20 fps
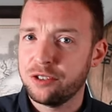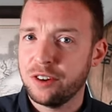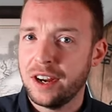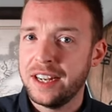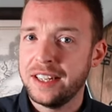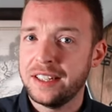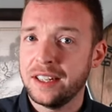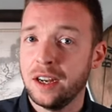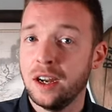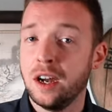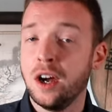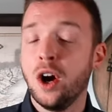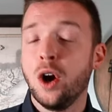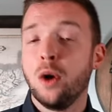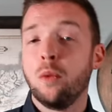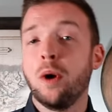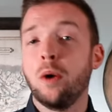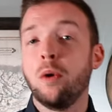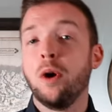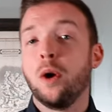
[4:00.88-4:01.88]
trader?
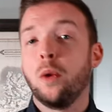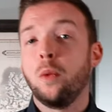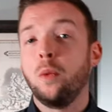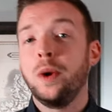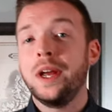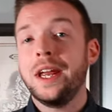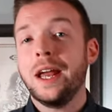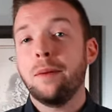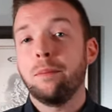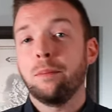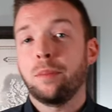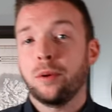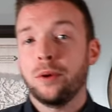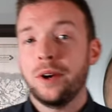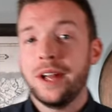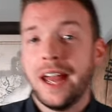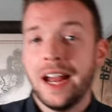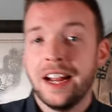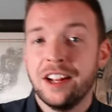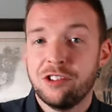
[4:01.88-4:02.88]
Well, we
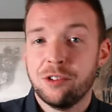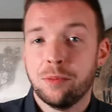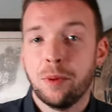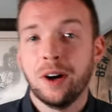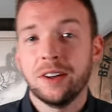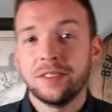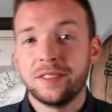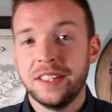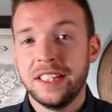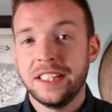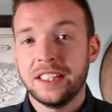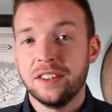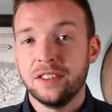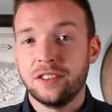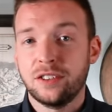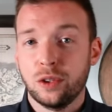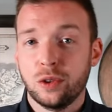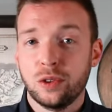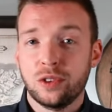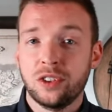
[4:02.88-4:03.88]
employ HMRC
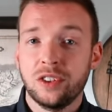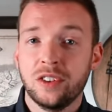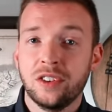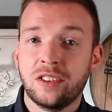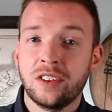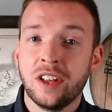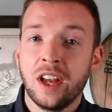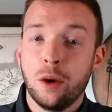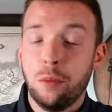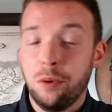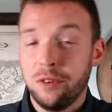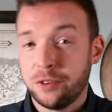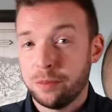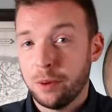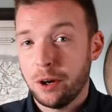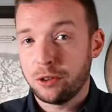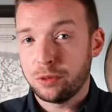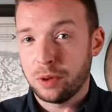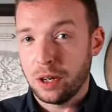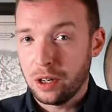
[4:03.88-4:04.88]
consultants. We
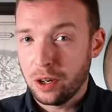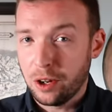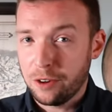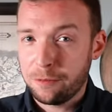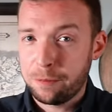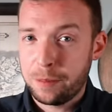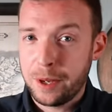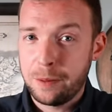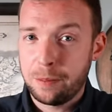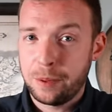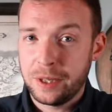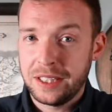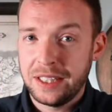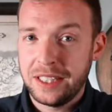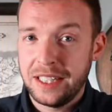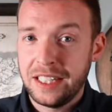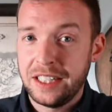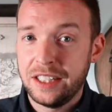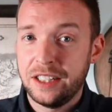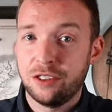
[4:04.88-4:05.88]
spoke to a lot of people in
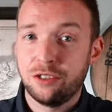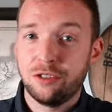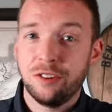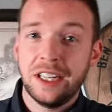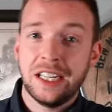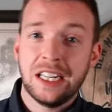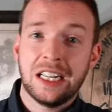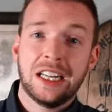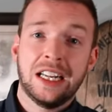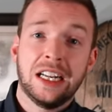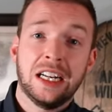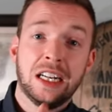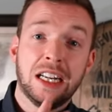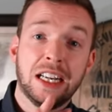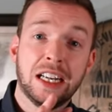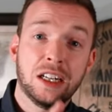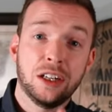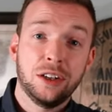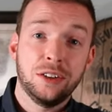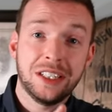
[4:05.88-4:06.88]
the industry,
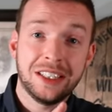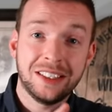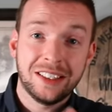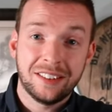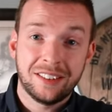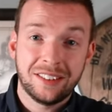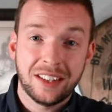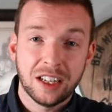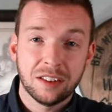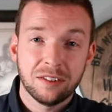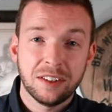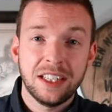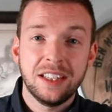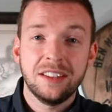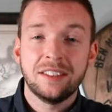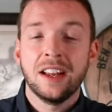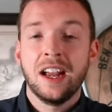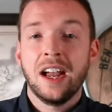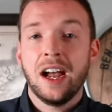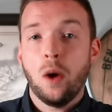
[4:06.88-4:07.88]
including
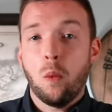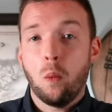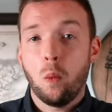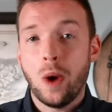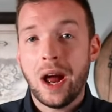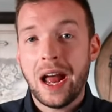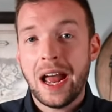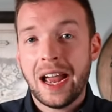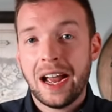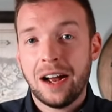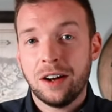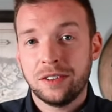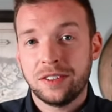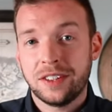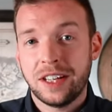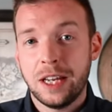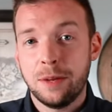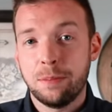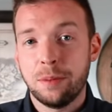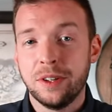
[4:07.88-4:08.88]
distilleries and warehouse
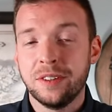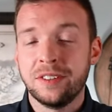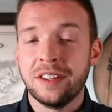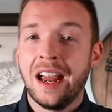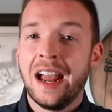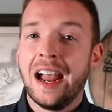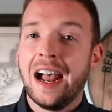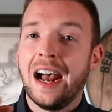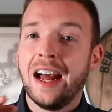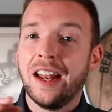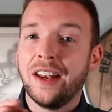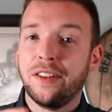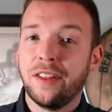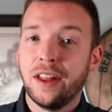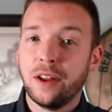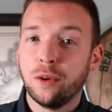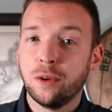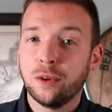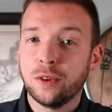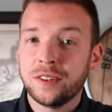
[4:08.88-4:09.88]
keepers, and
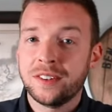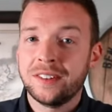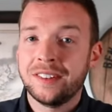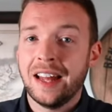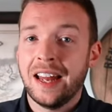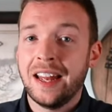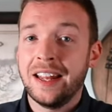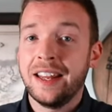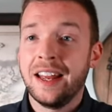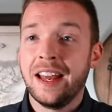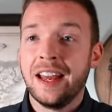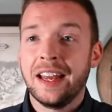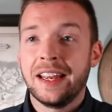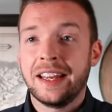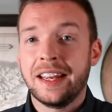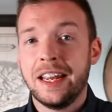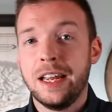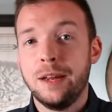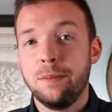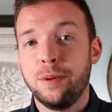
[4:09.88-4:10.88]
they all say,
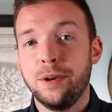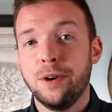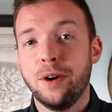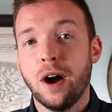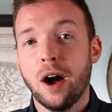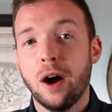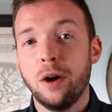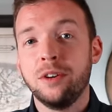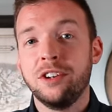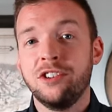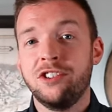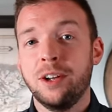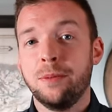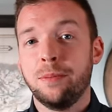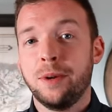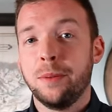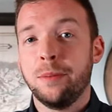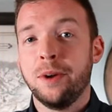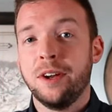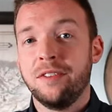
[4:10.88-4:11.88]
keep your
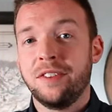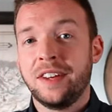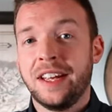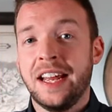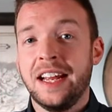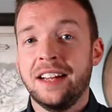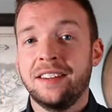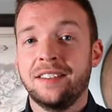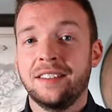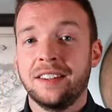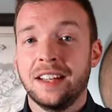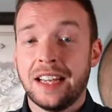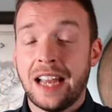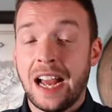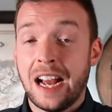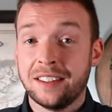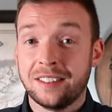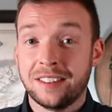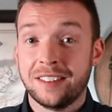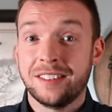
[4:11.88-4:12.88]
ownership limit of
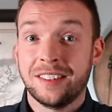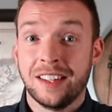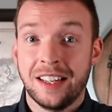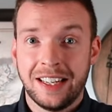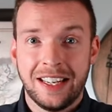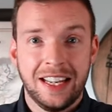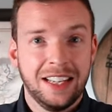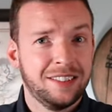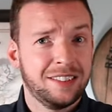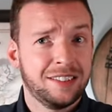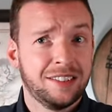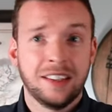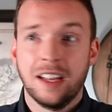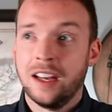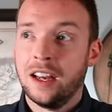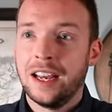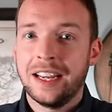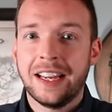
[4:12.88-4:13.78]
casks